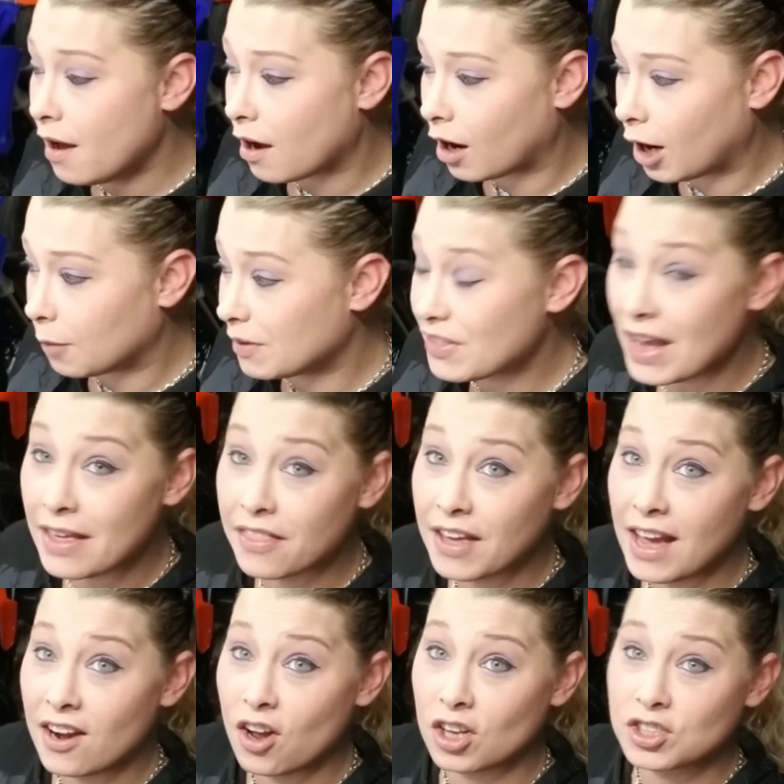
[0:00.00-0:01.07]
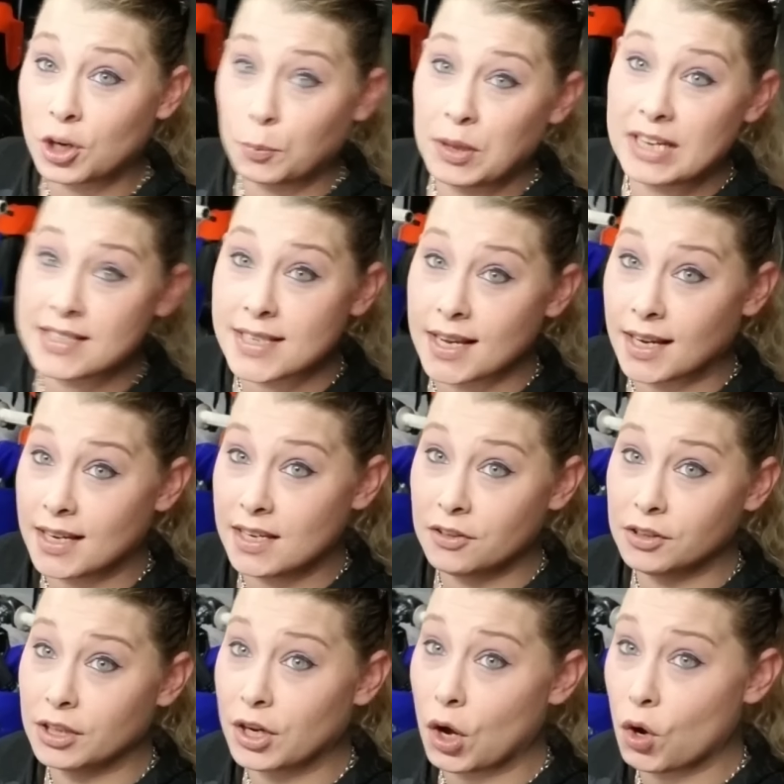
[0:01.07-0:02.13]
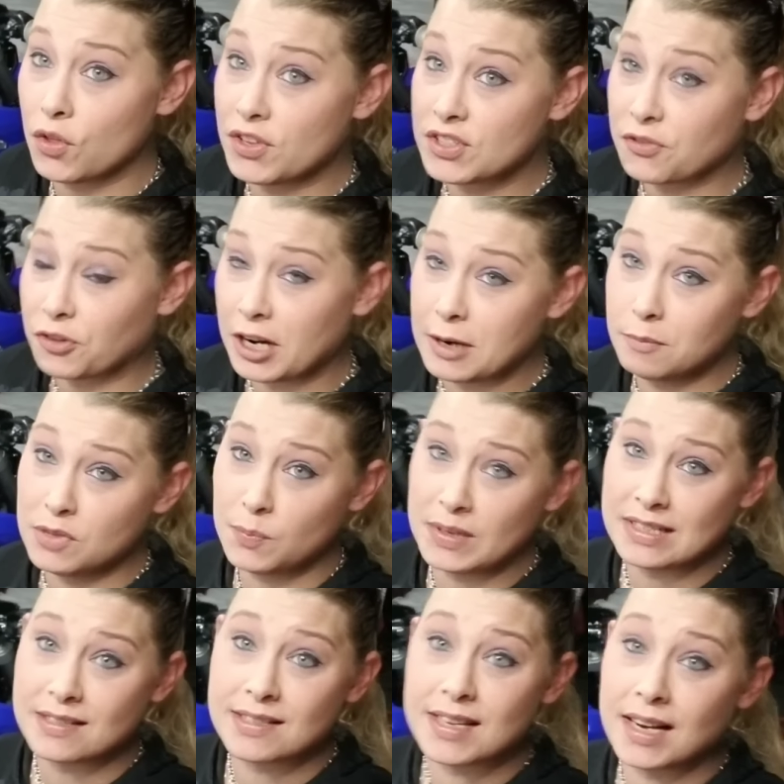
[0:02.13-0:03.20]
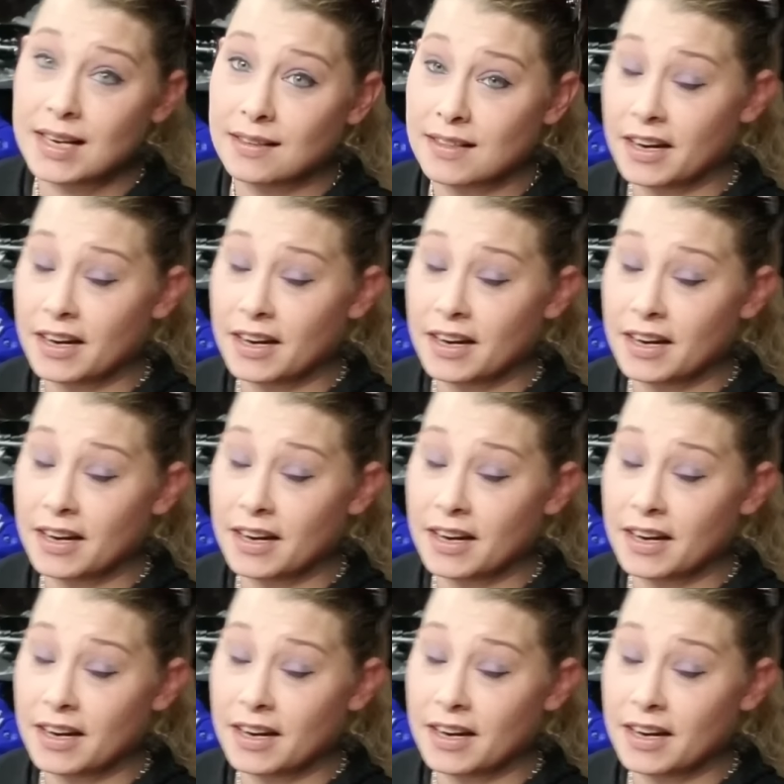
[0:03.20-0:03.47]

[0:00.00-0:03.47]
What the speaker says: And that all took place like a year ago, and this frame's been sitting